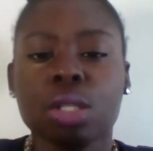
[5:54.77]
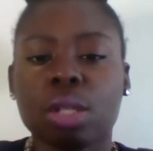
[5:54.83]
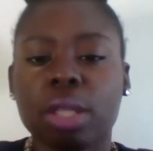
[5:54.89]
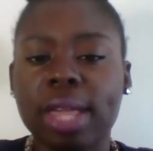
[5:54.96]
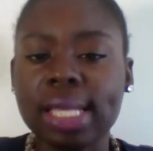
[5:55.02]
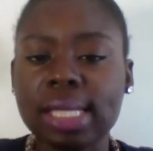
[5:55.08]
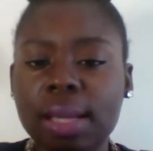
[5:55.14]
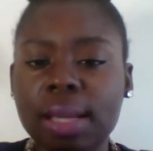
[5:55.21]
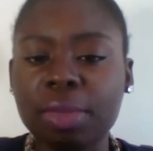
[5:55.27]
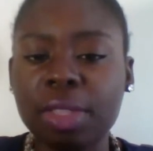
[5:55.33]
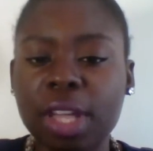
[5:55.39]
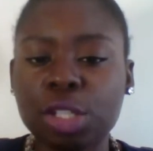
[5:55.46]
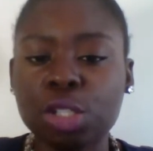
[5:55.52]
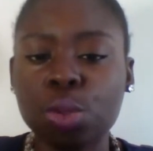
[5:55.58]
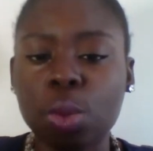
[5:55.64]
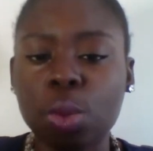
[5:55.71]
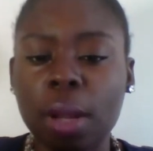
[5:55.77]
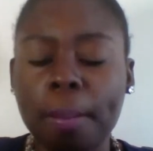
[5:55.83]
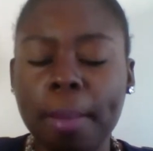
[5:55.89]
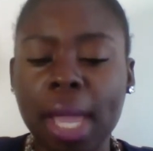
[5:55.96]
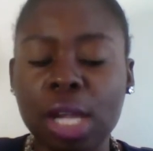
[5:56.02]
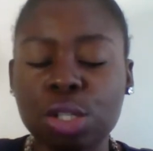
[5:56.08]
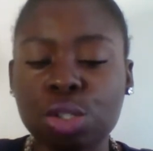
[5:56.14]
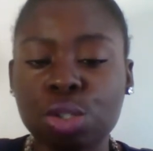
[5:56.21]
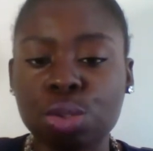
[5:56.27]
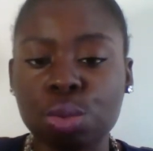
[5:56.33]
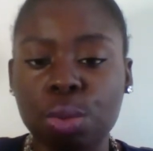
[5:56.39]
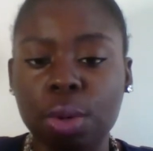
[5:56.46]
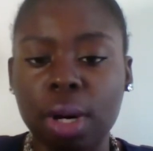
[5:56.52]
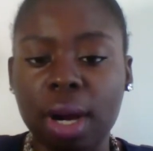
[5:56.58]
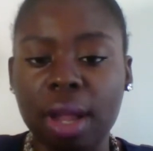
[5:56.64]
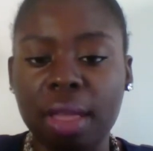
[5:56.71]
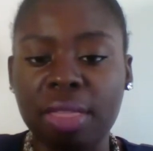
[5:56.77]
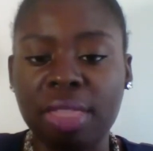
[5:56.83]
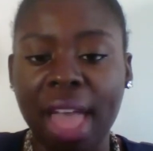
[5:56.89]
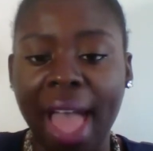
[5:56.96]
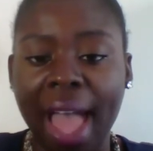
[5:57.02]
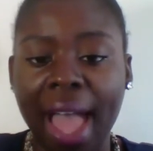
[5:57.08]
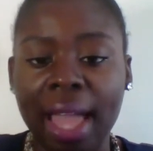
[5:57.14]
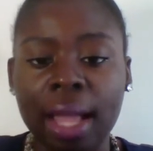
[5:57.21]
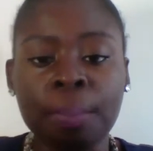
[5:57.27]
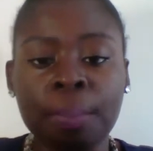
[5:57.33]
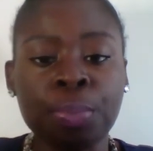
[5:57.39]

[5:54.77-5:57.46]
So that's something that you want to make sure that